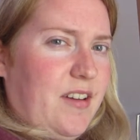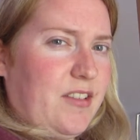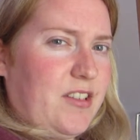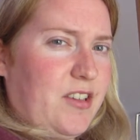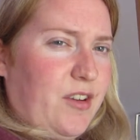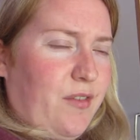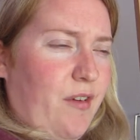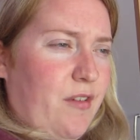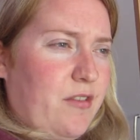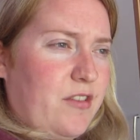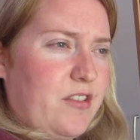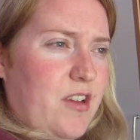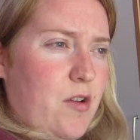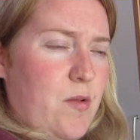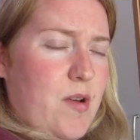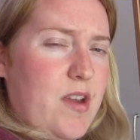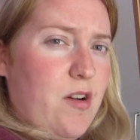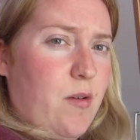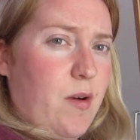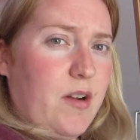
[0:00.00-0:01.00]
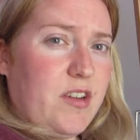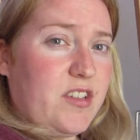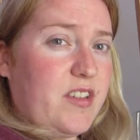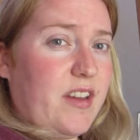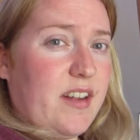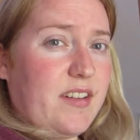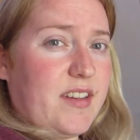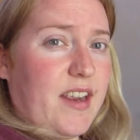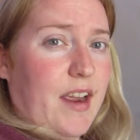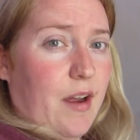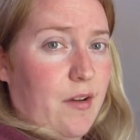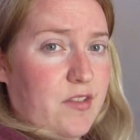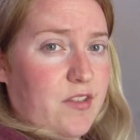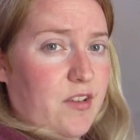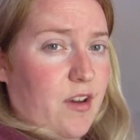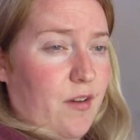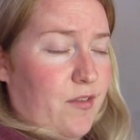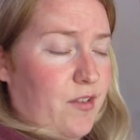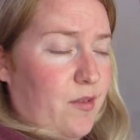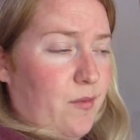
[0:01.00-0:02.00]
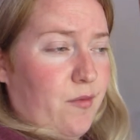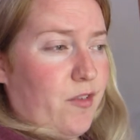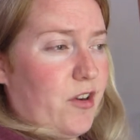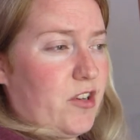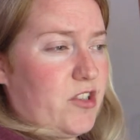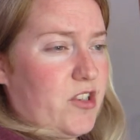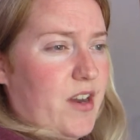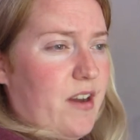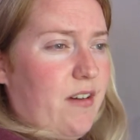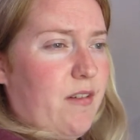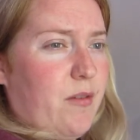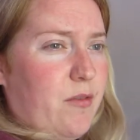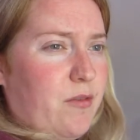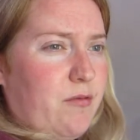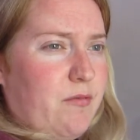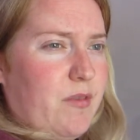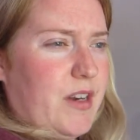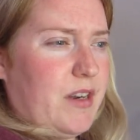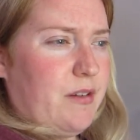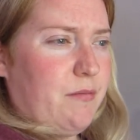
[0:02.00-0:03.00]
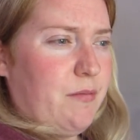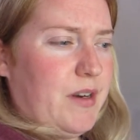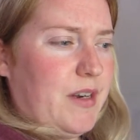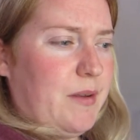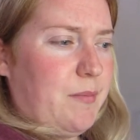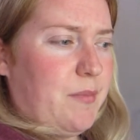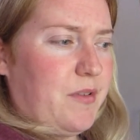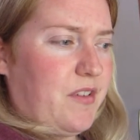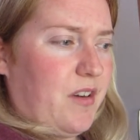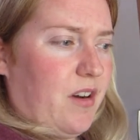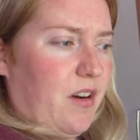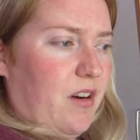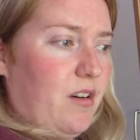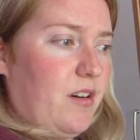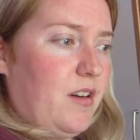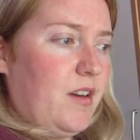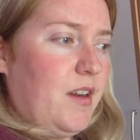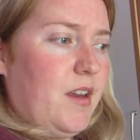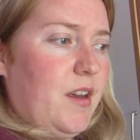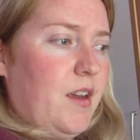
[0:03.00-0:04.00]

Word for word: I just felt so ill. I just had to get outside for some fresh air. It was really, really bizarre.